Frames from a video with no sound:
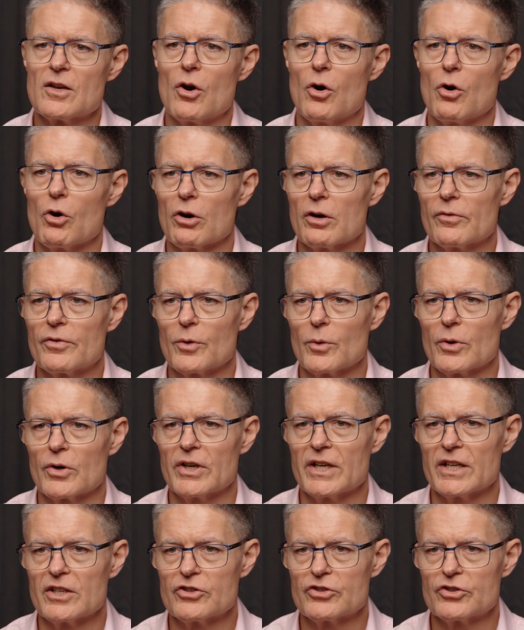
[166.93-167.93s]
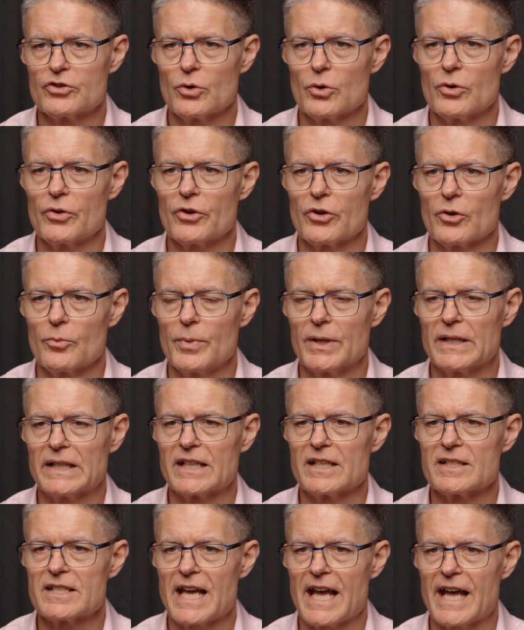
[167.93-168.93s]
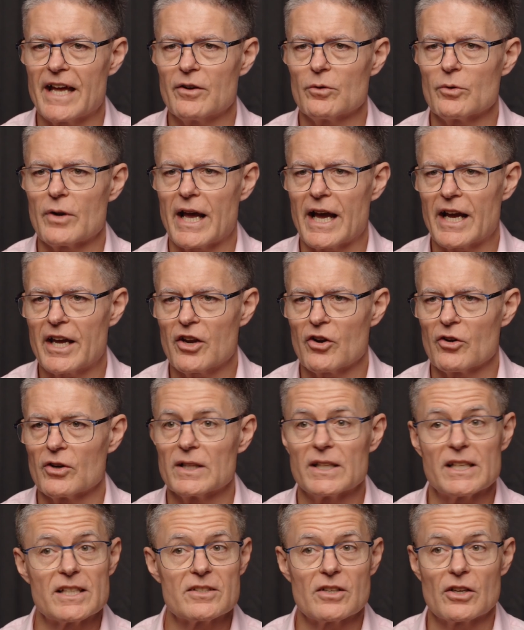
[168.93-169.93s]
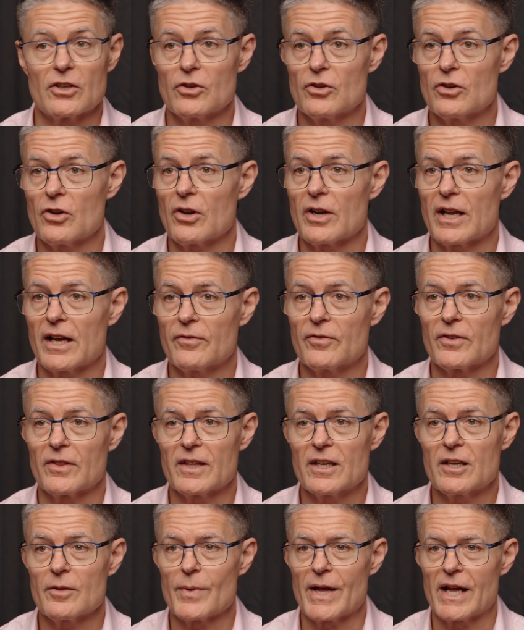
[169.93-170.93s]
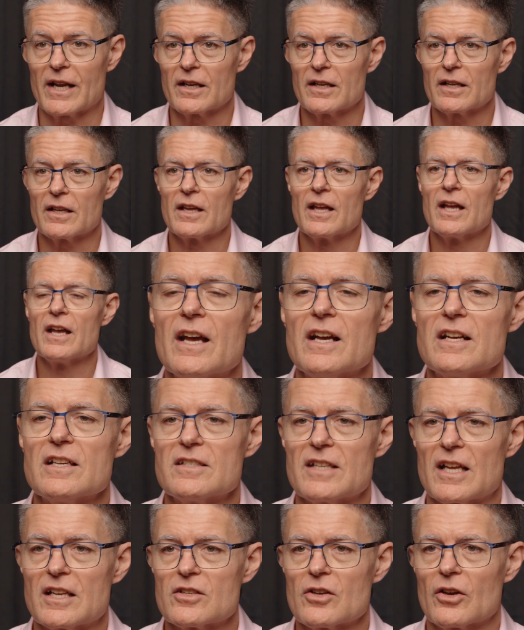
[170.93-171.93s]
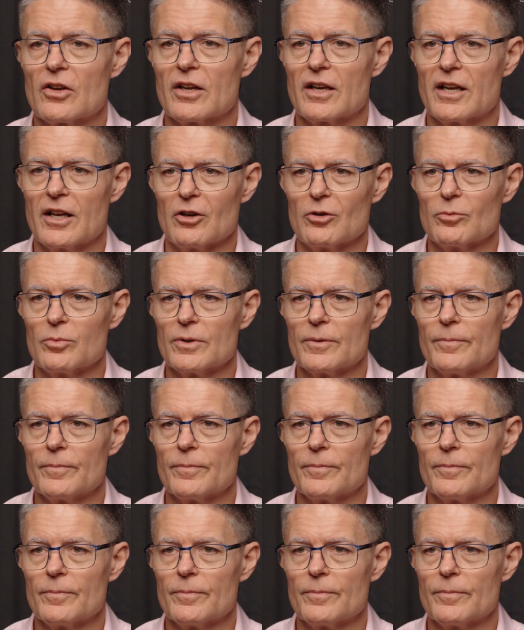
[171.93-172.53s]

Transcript: or if you want to ensure that your billing is handled accurately so you don't have to think about it, Zento can help.